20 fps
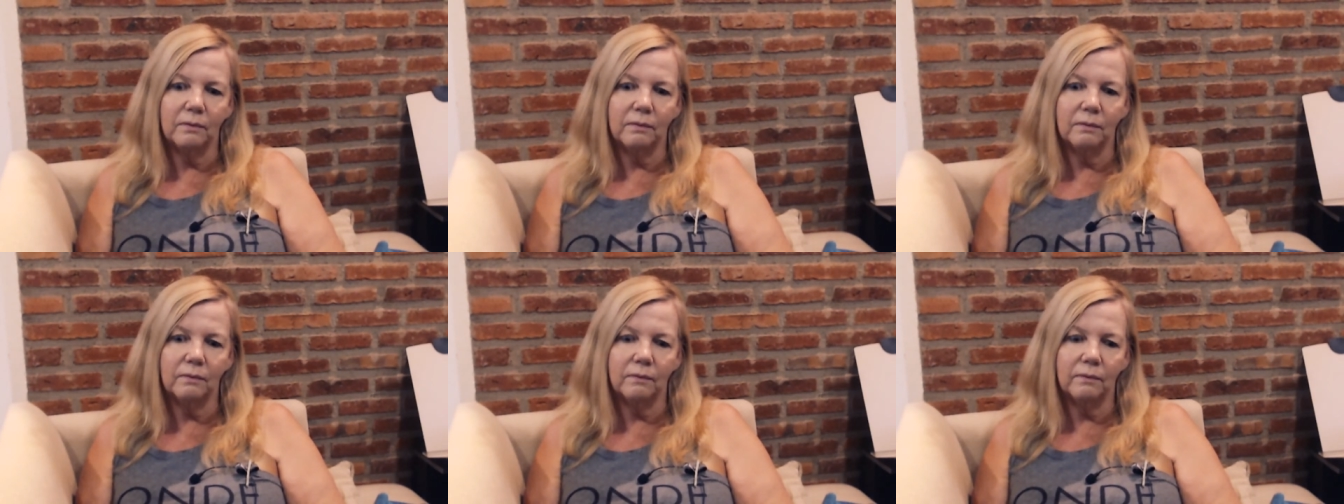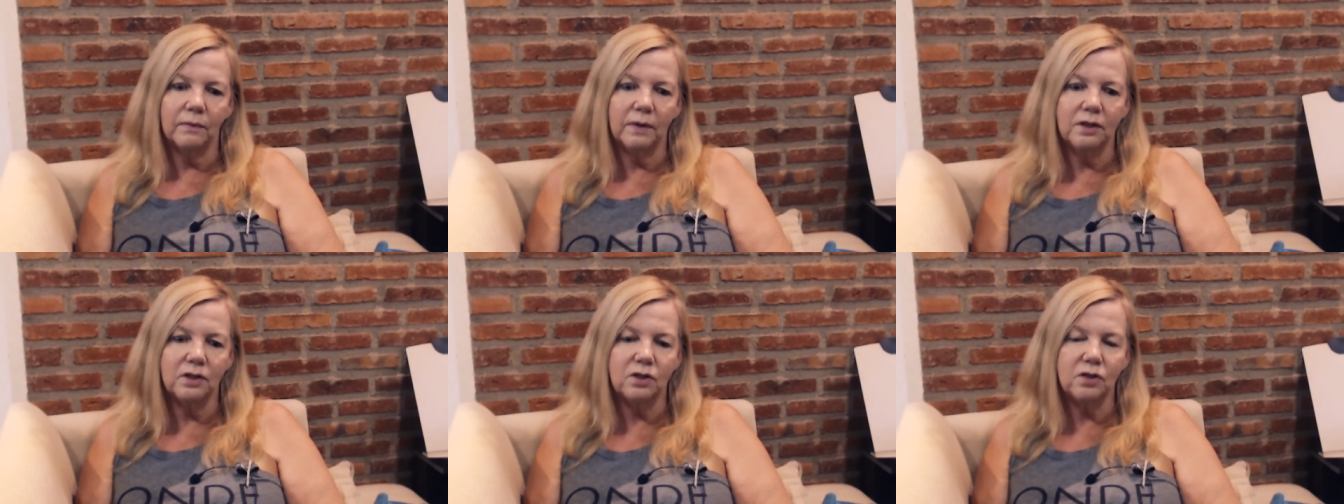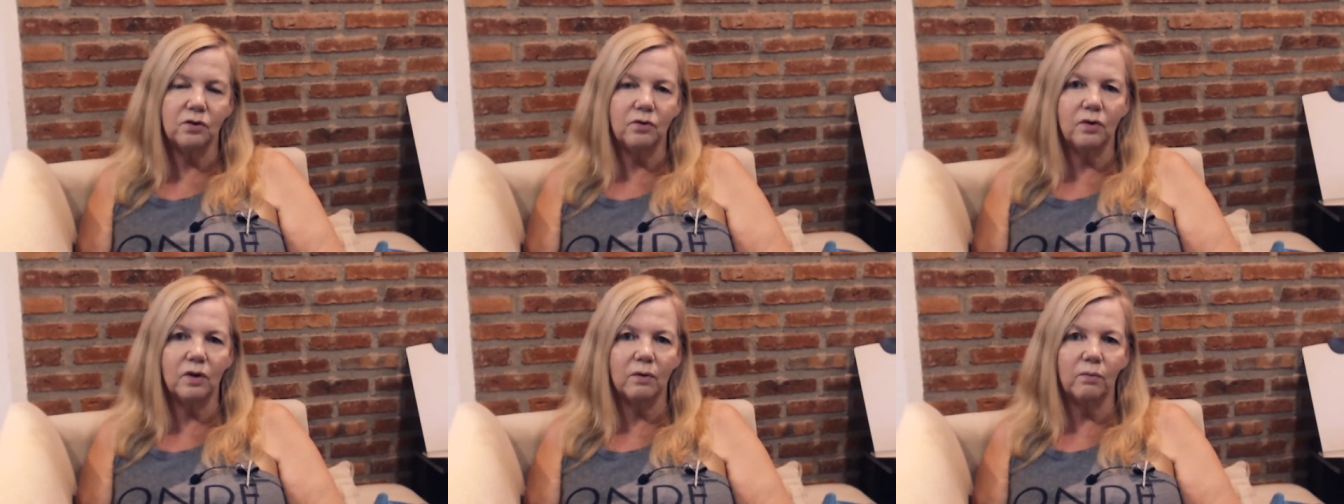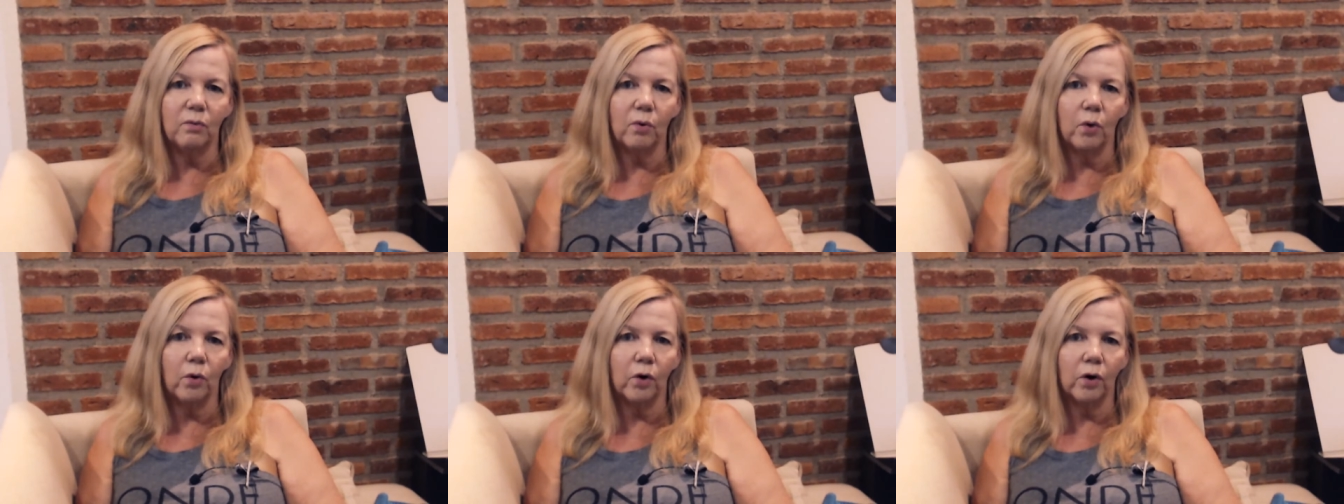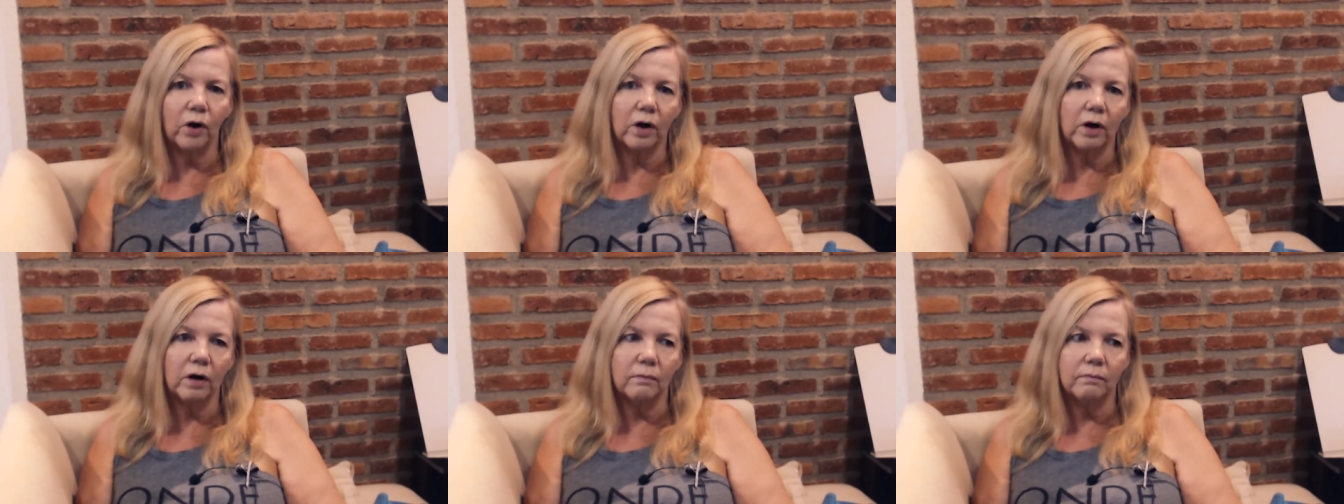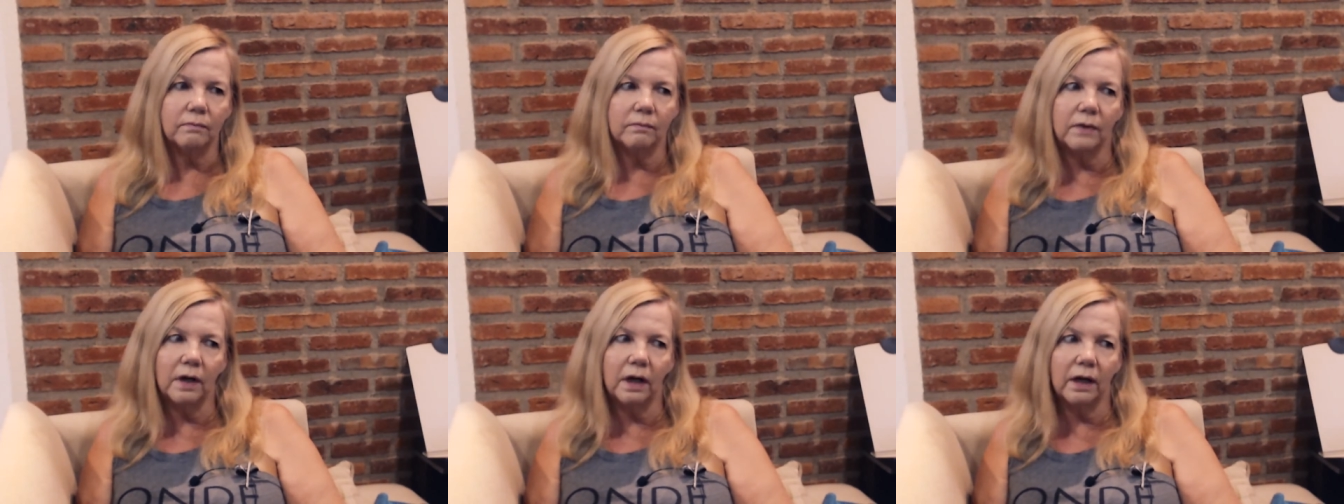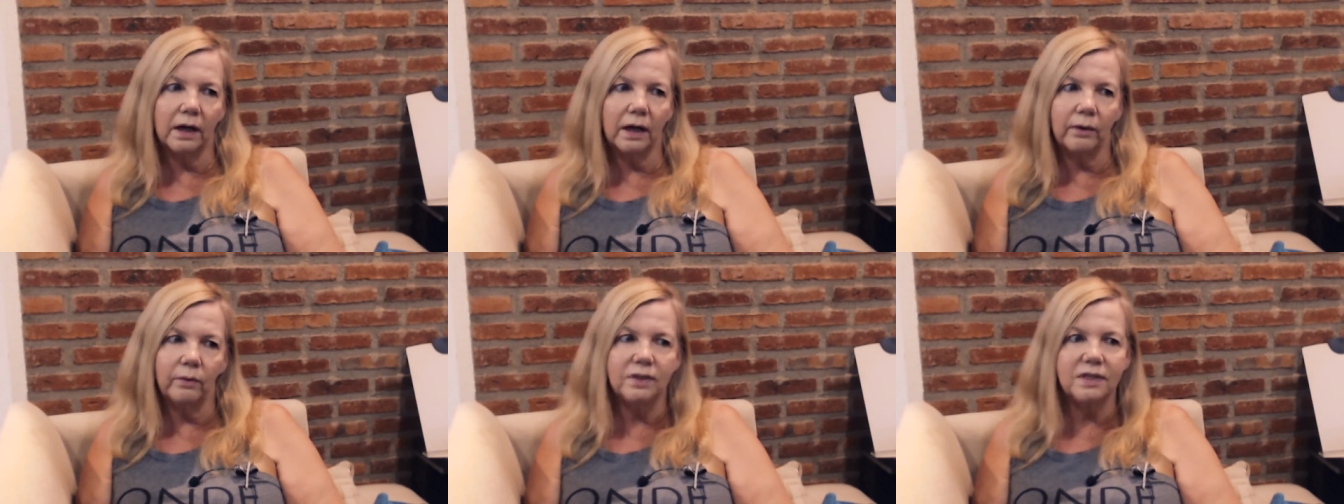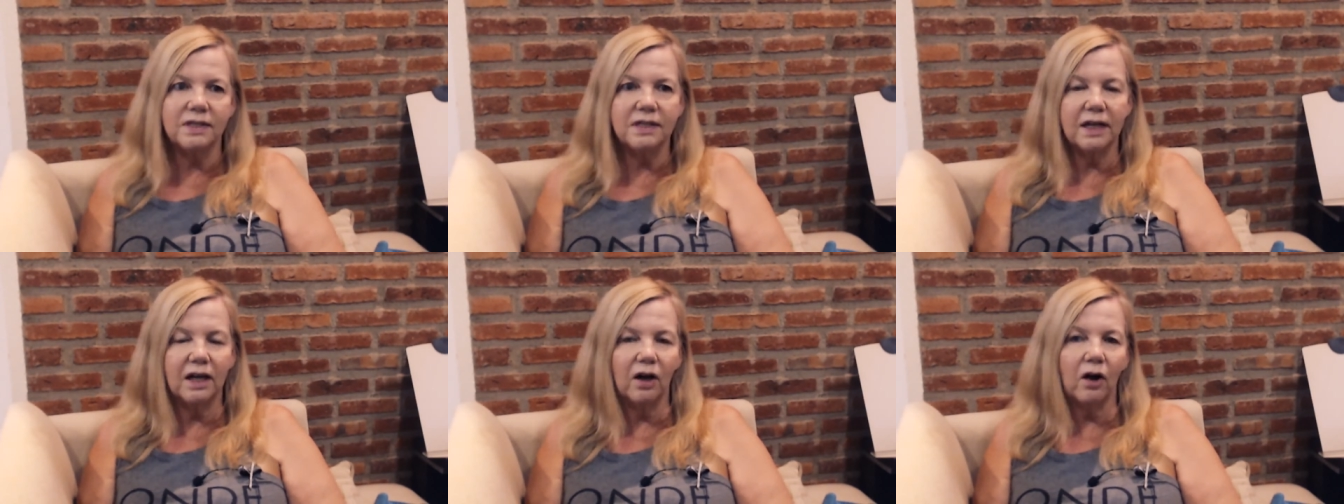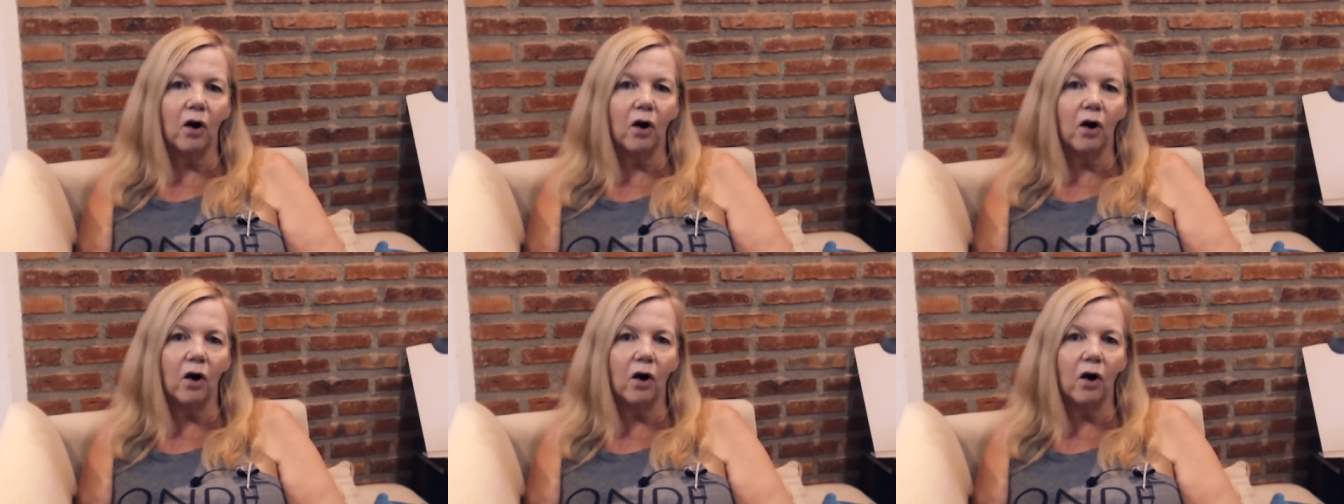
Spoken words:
into the more, I would say,